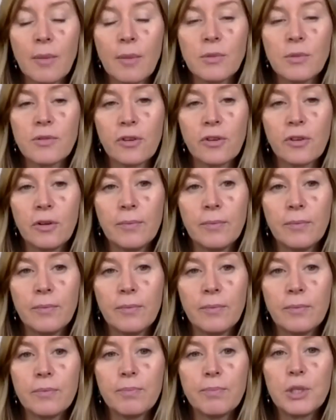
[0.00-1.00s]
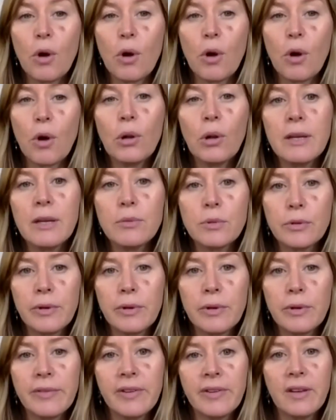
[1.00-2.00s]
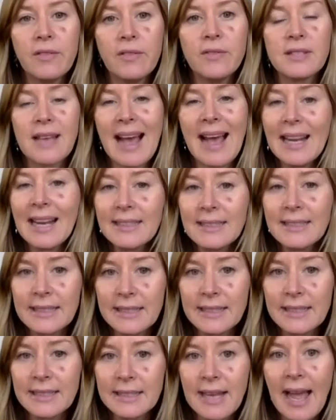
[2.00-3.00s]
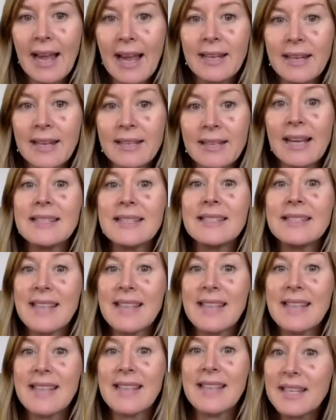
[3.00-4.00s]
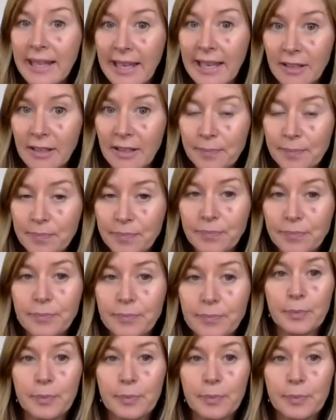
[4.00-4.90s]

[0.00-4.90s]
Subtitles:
comes from petroleum derivatives, acid, and acetylene.